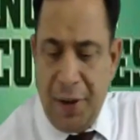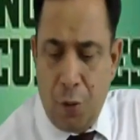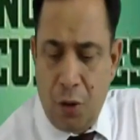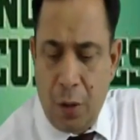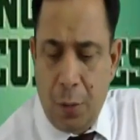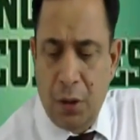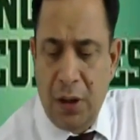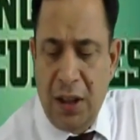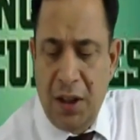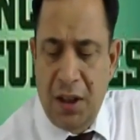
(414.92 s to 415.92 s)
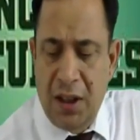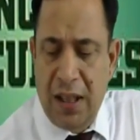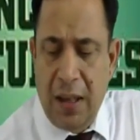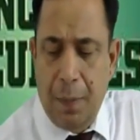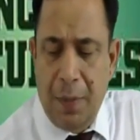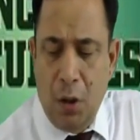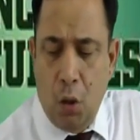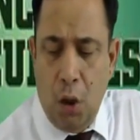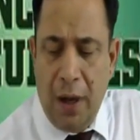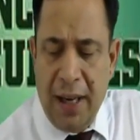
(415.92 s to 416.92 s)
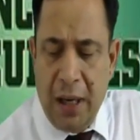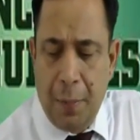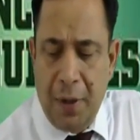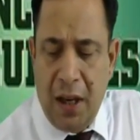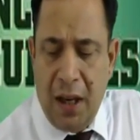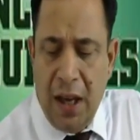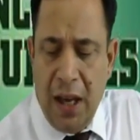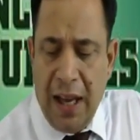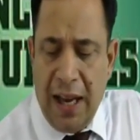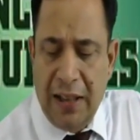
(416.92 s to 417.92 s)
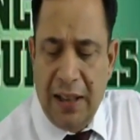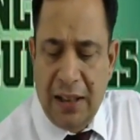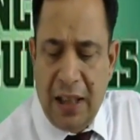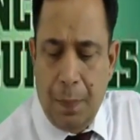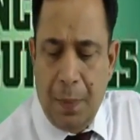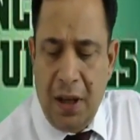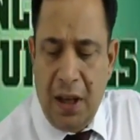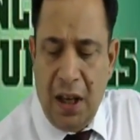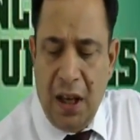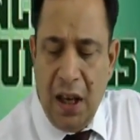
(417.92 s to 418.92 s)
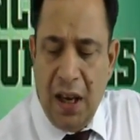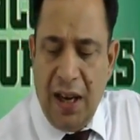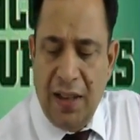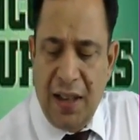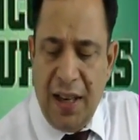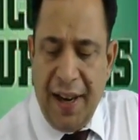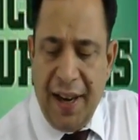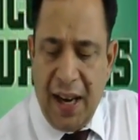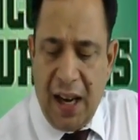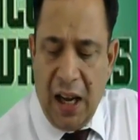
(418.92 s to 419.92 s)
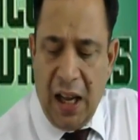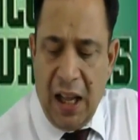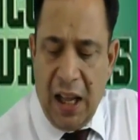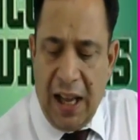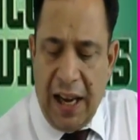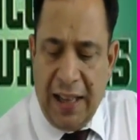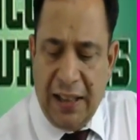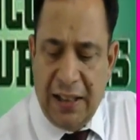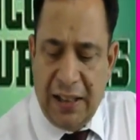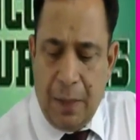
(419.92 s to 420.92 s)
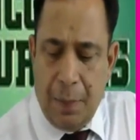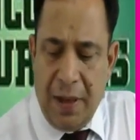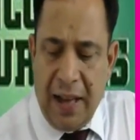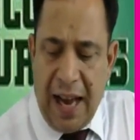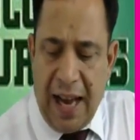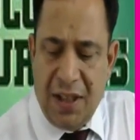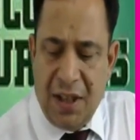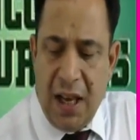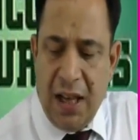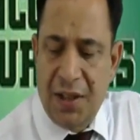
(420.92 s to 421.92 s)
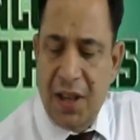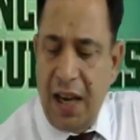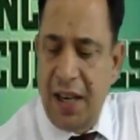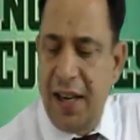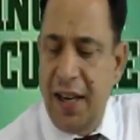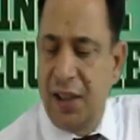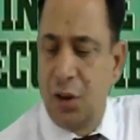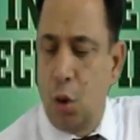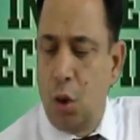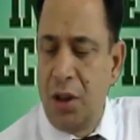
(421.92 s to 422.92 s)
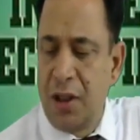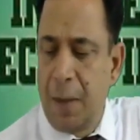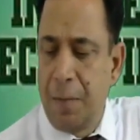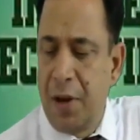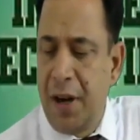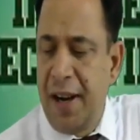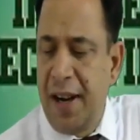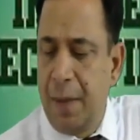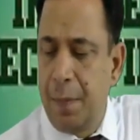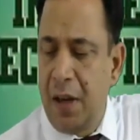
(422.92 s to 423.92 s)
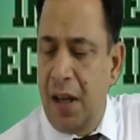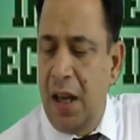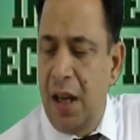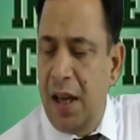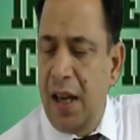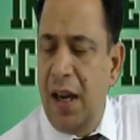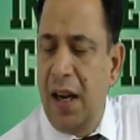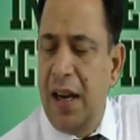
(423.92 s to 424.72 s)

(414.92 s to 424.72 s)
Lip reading: to you. Supposingly, this is a company, holding company, and this company is in India, and this company has started its own subsidiary company in